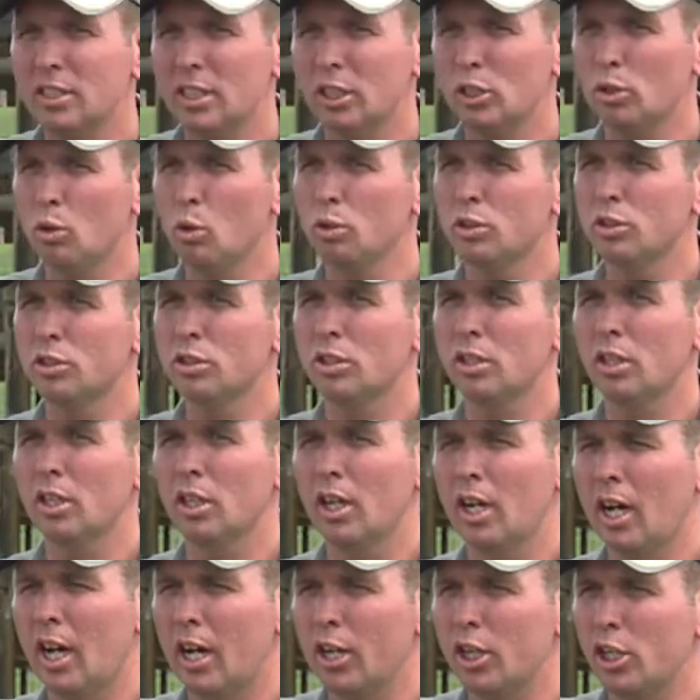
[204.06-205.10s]
gets taught
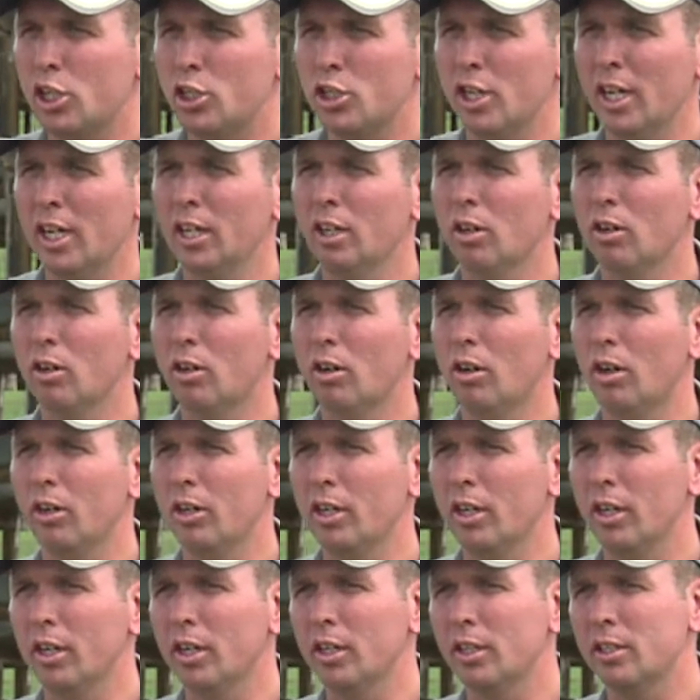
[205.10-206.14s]
how to drink on
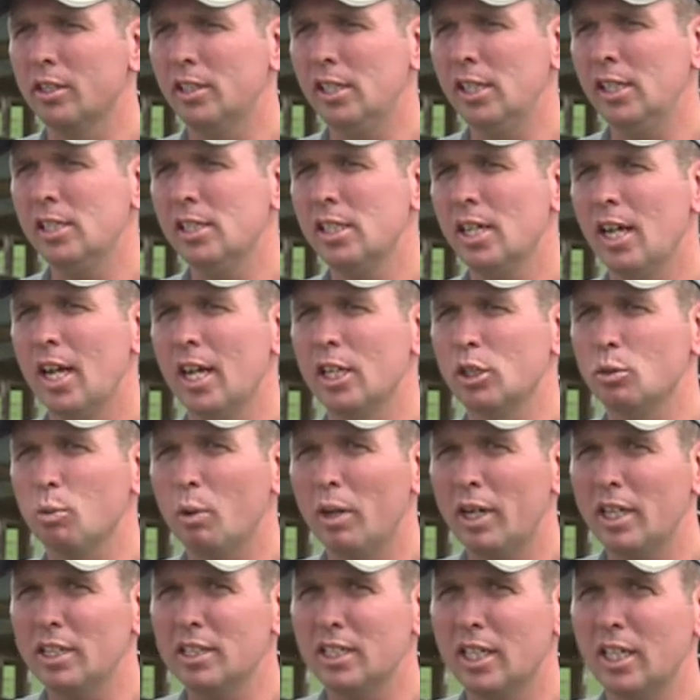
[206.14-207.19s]
a teat, as
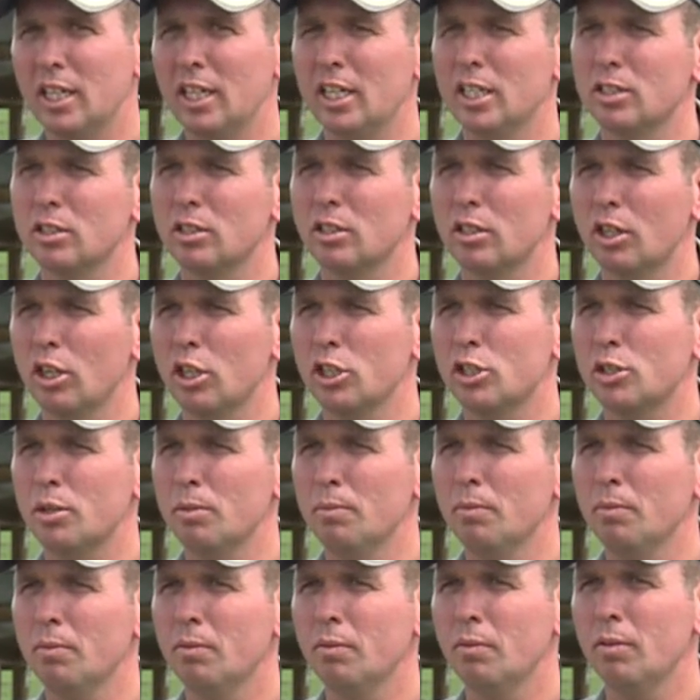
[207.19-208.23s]
well as getting its colostrum.